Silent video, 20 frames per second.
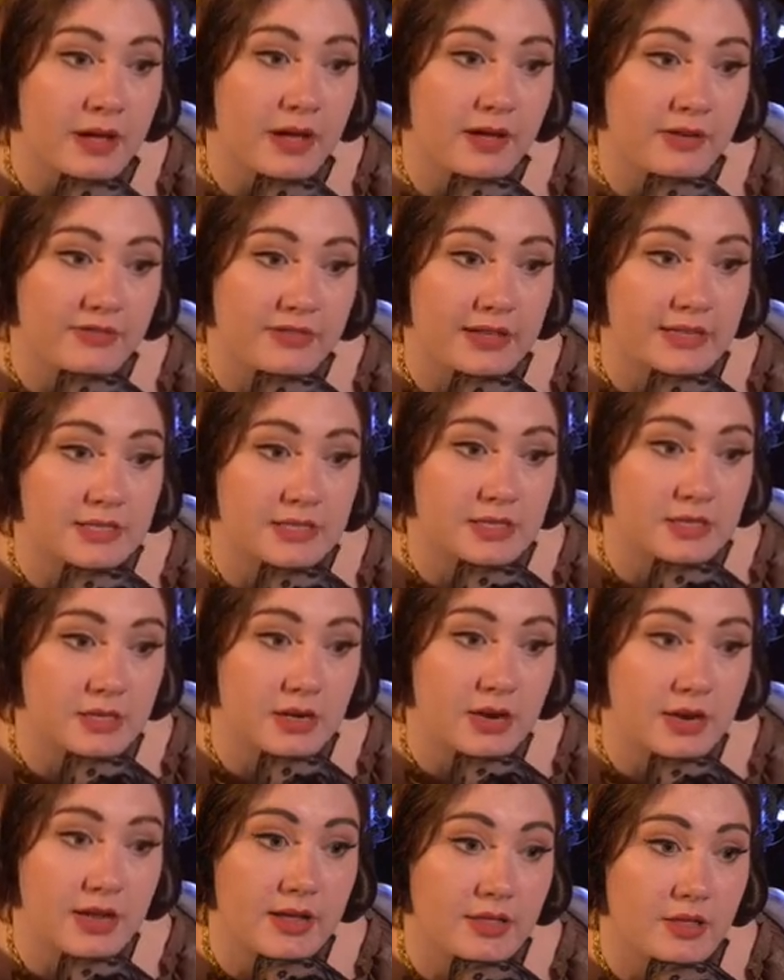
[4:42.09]
Puff and
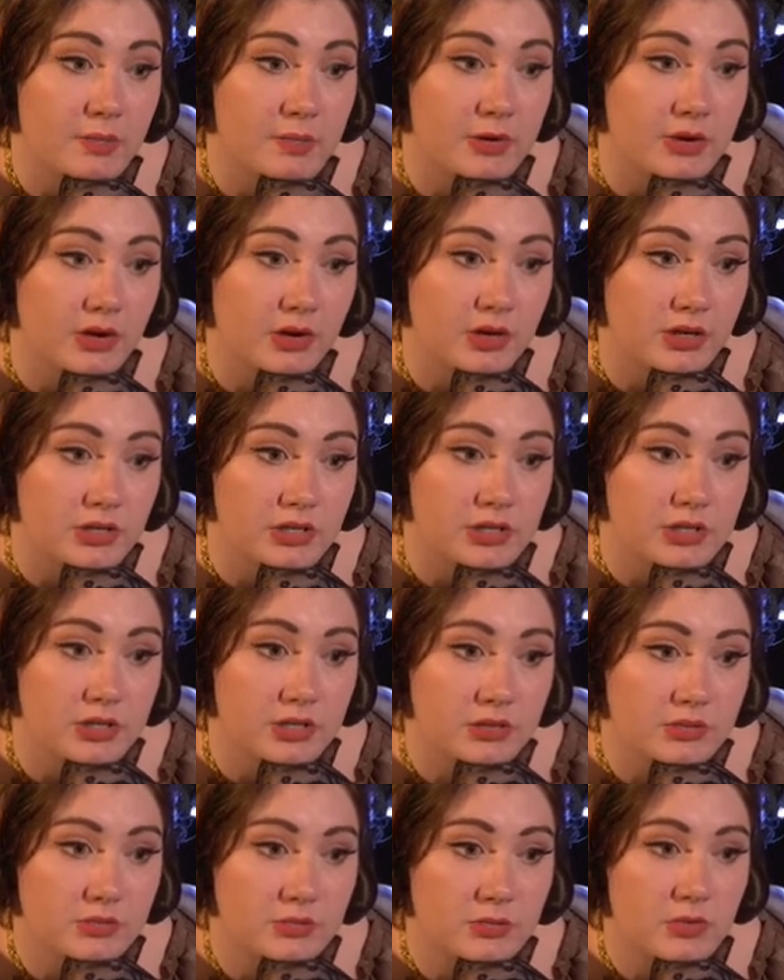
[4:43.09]
studying the
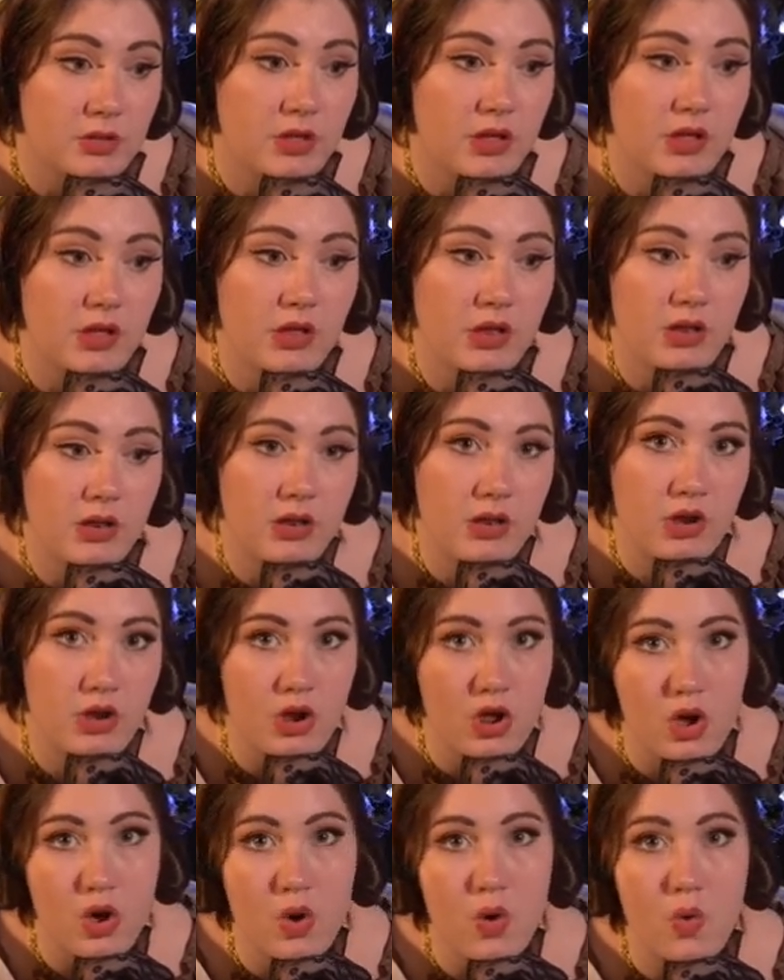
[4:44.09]
birds,
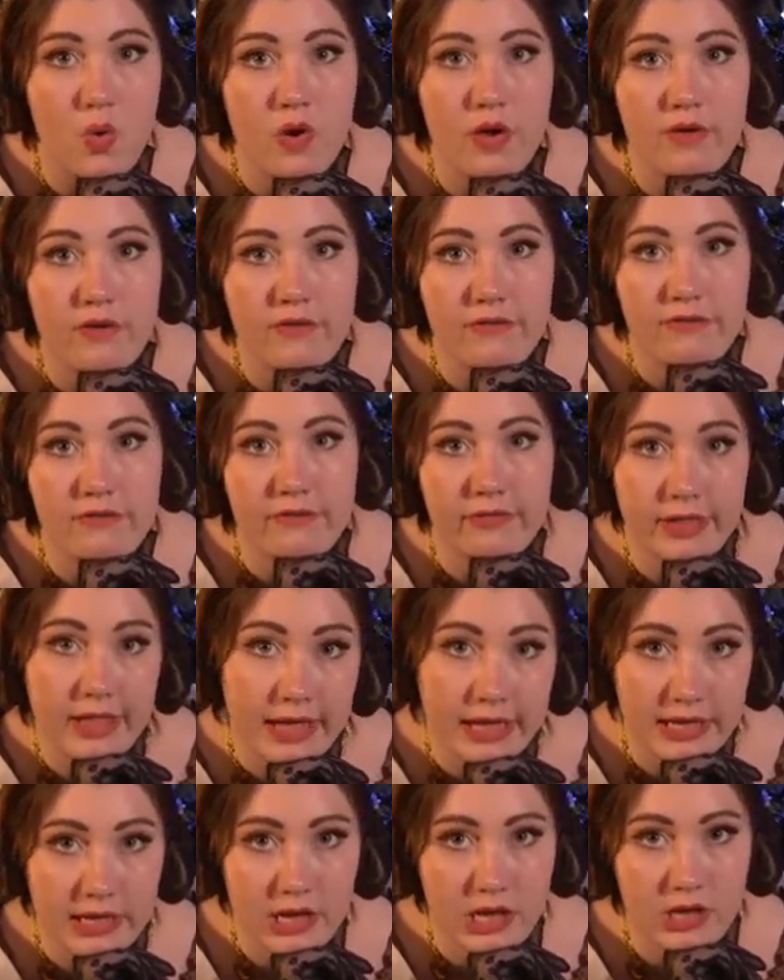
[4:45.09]
no
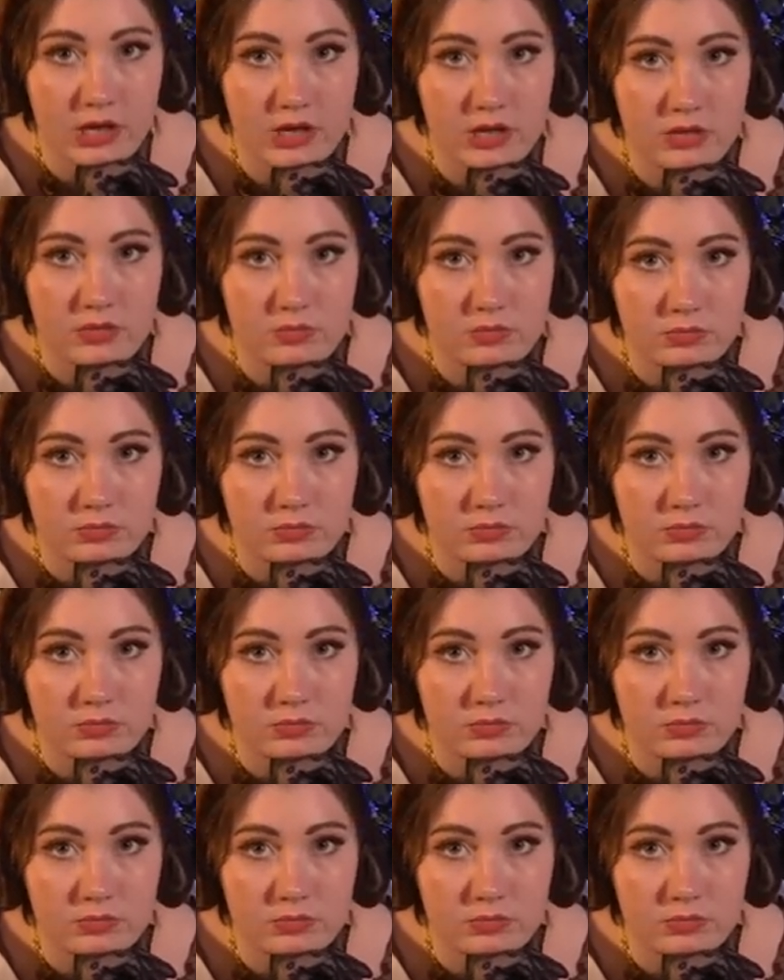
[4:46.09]
flying.